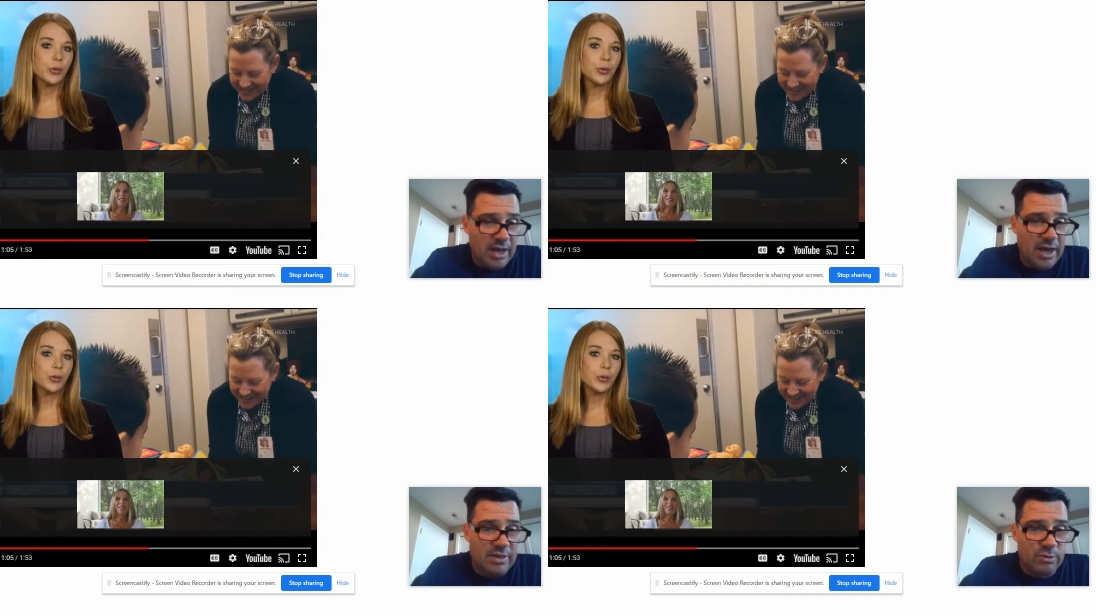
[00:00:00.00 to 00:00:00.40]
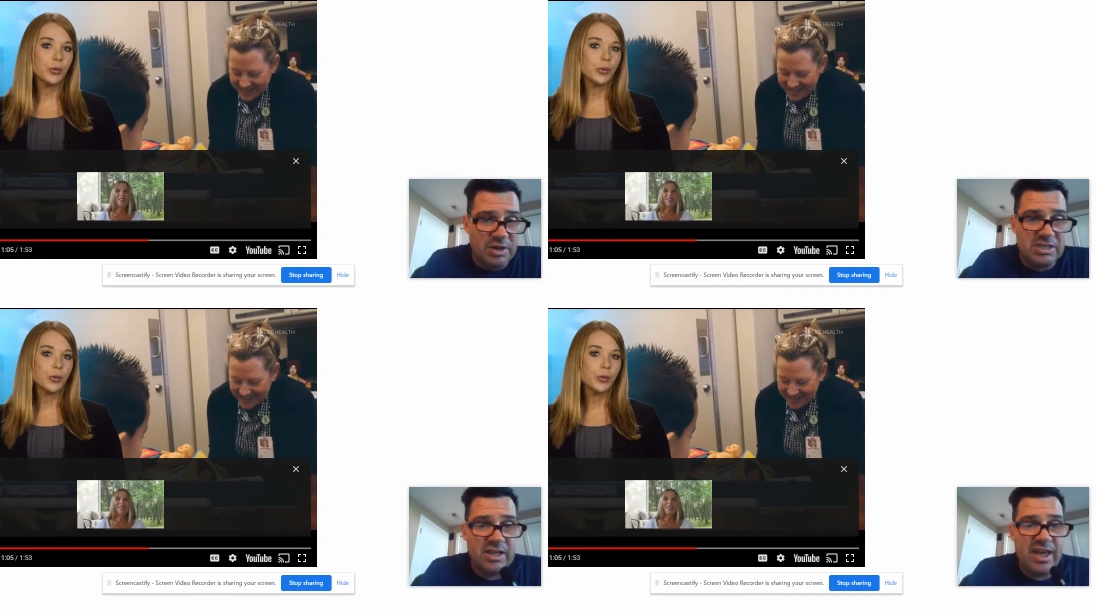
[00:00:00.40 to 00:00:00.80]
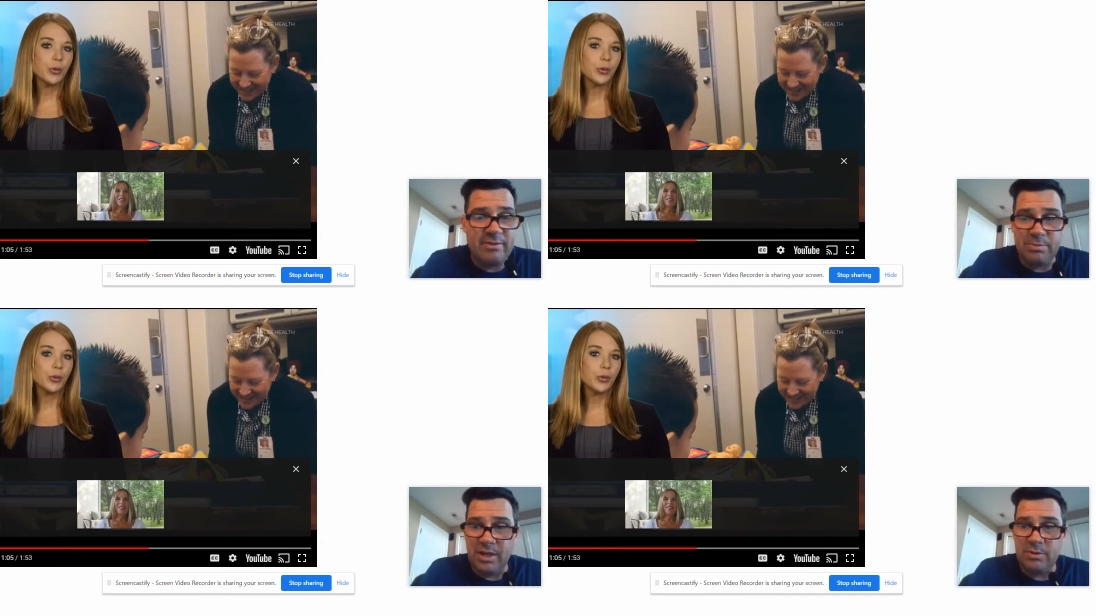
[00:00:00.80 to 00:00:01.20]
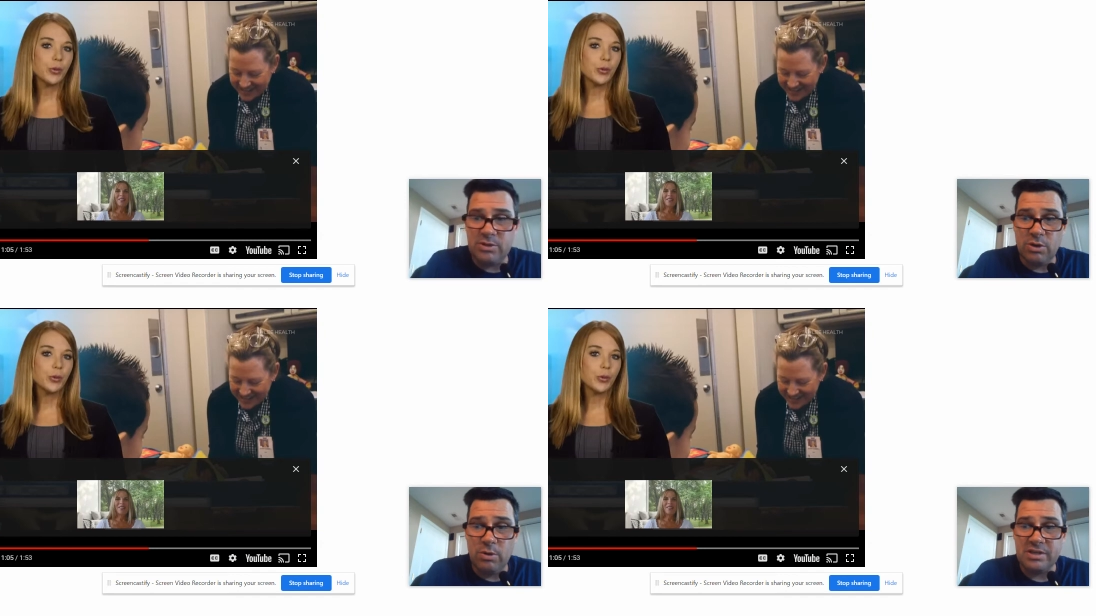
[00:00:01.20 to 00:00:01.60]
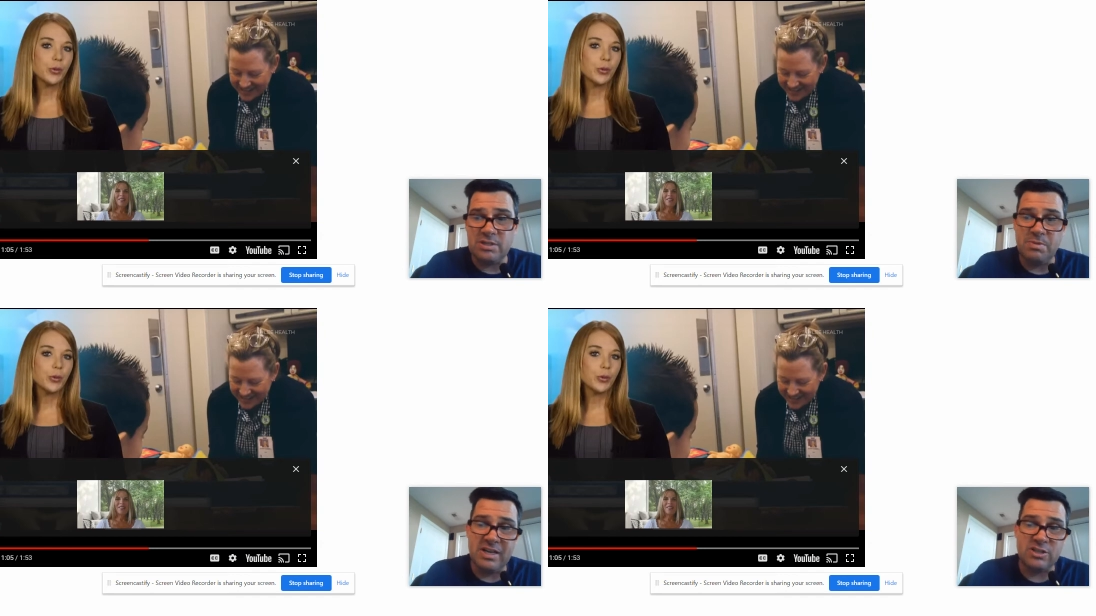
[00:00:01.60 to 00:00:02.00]
Speaker 1: And the reason they have them play with toys is
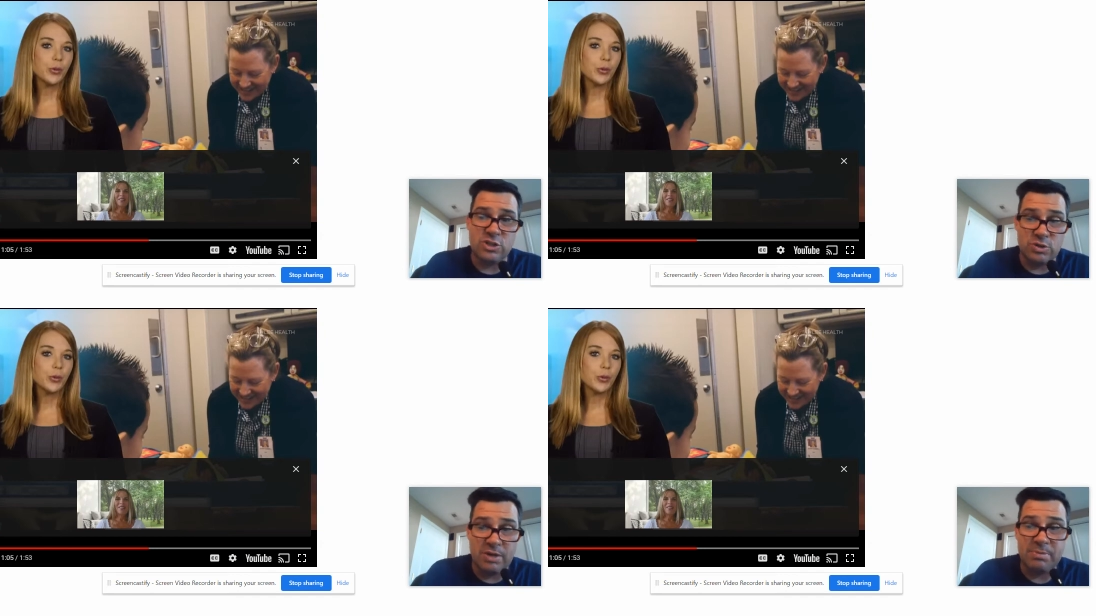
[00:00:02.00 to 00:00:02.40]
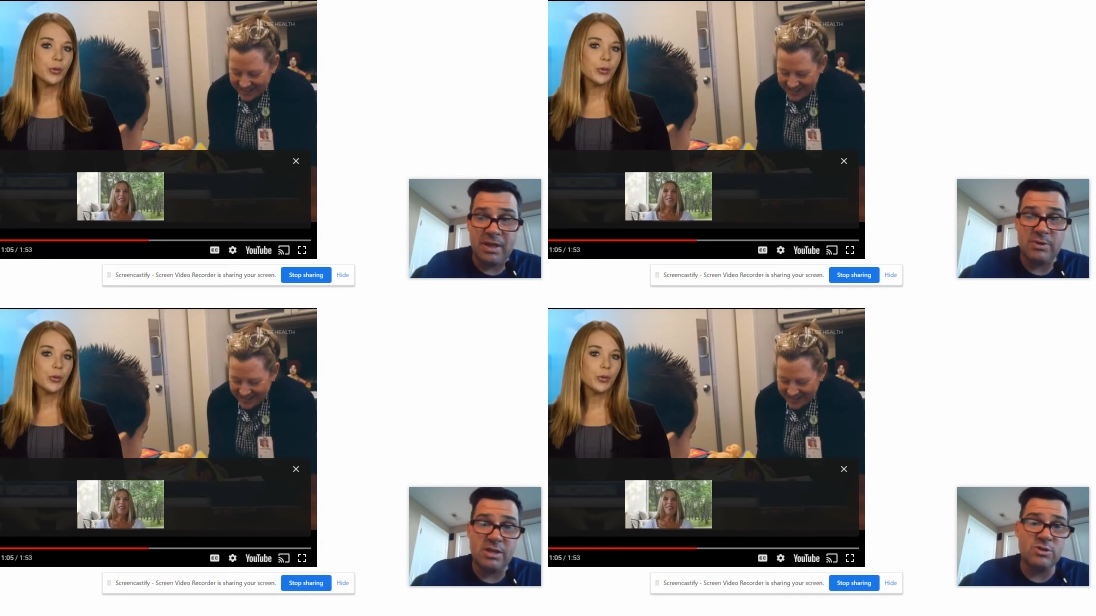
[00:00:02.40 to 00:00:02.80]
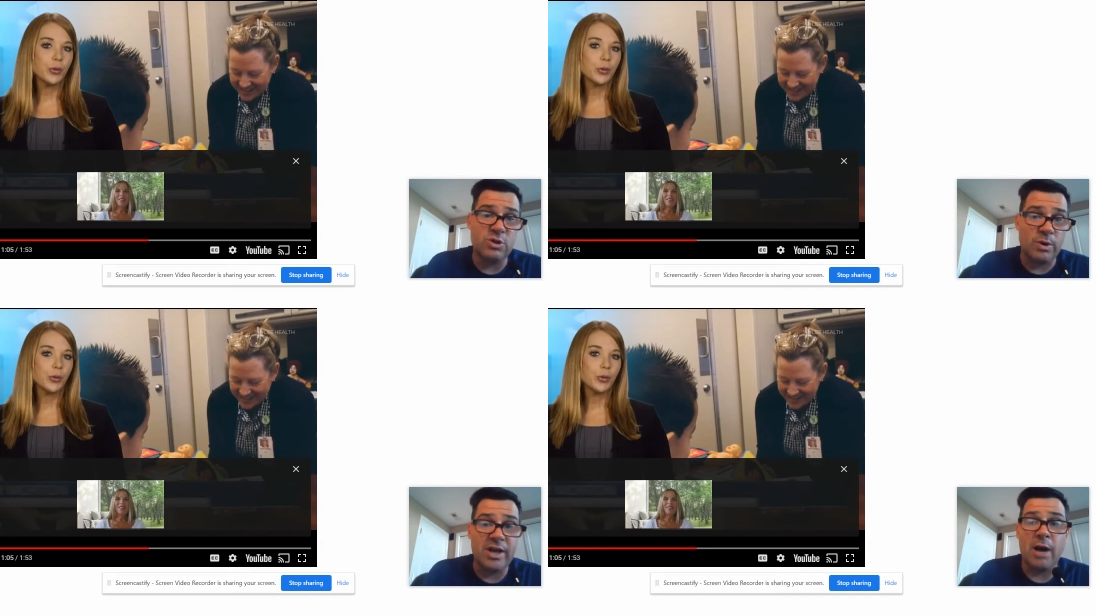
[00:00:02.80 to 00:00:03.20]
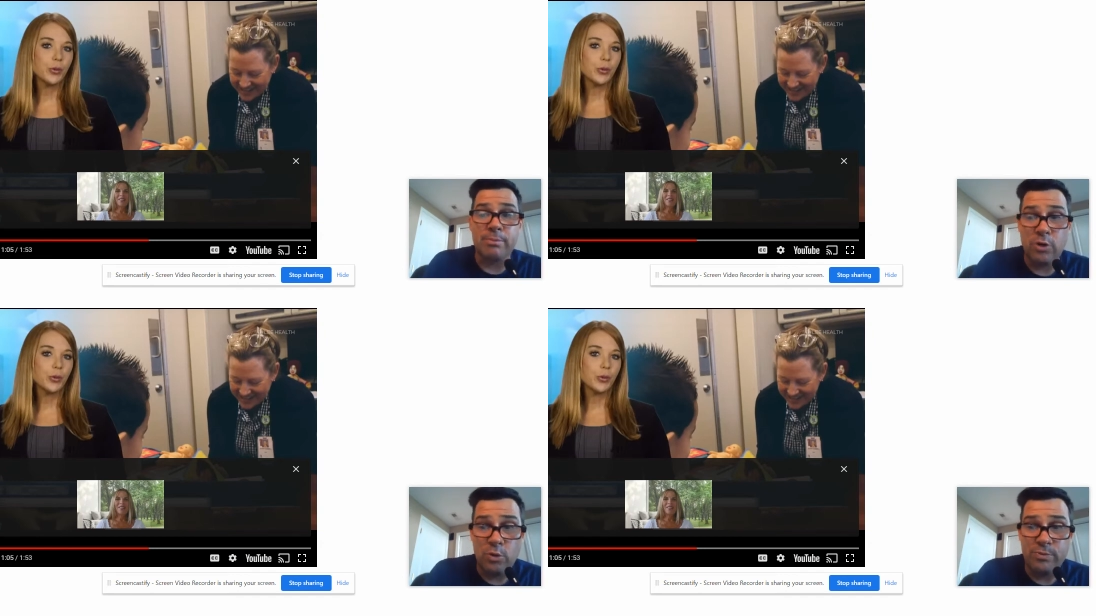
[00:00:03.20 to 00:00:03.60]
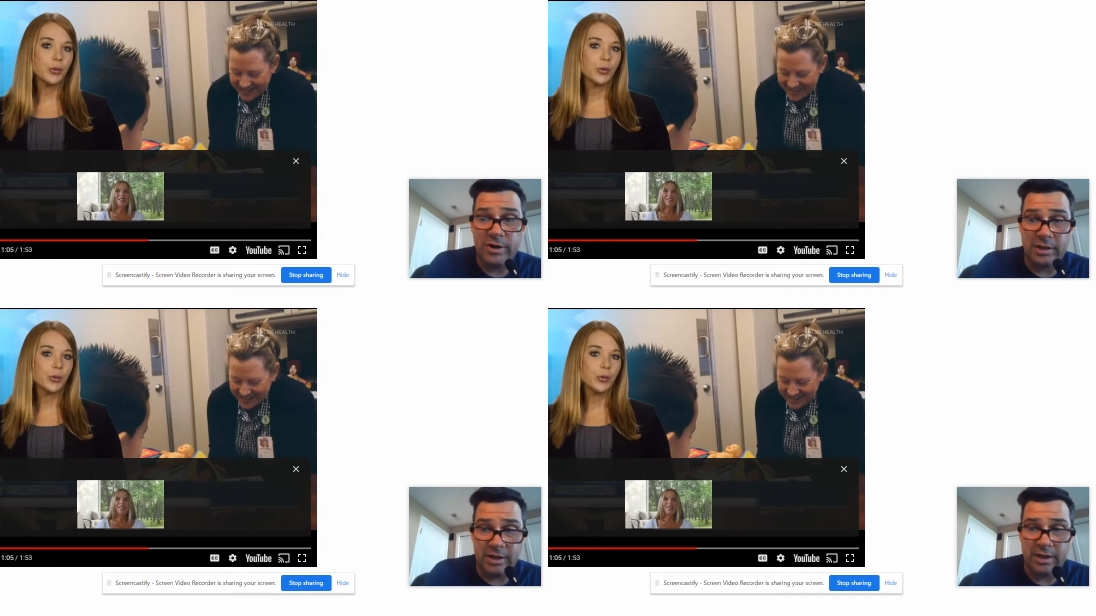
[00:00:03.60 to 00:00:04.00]
because do they play with the toy
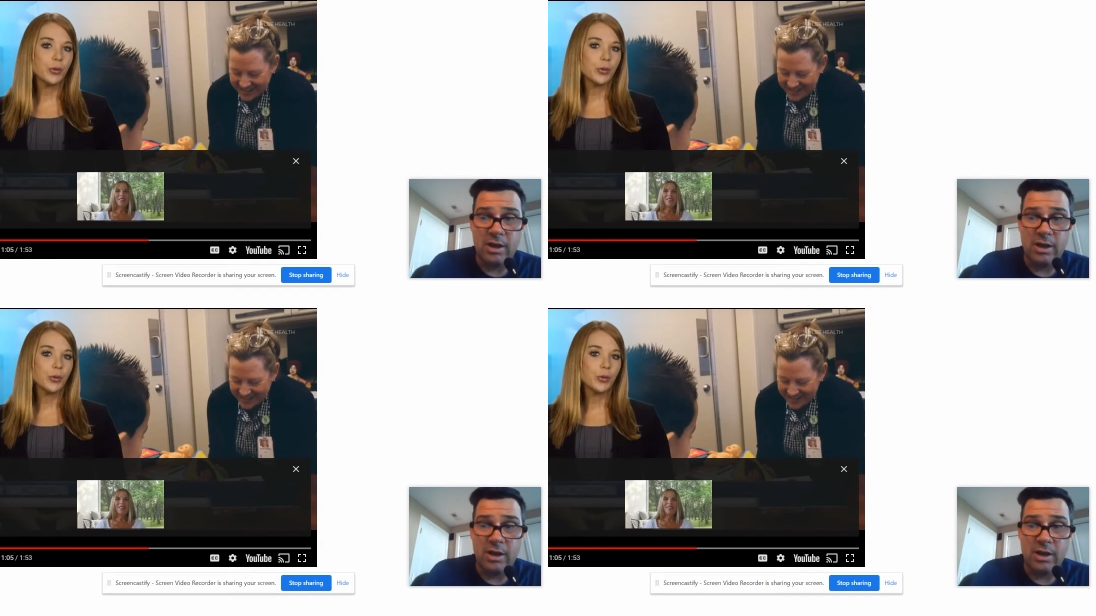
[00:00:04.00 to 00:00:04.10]
appropriately